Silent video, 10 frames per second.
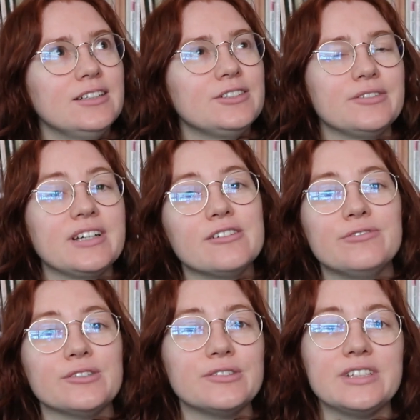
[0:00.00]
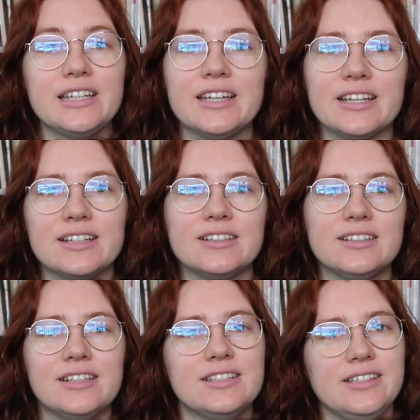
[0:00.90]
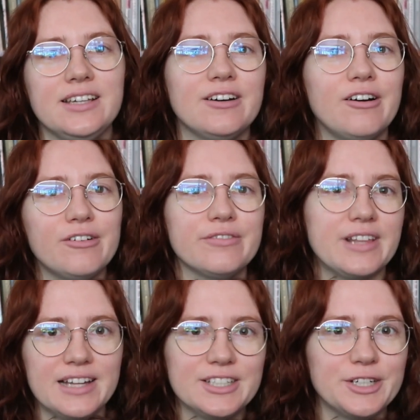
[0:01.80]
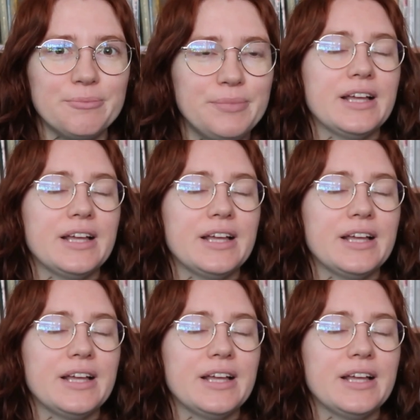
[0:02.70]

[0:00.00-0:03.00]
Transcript: doing a full year this year of that job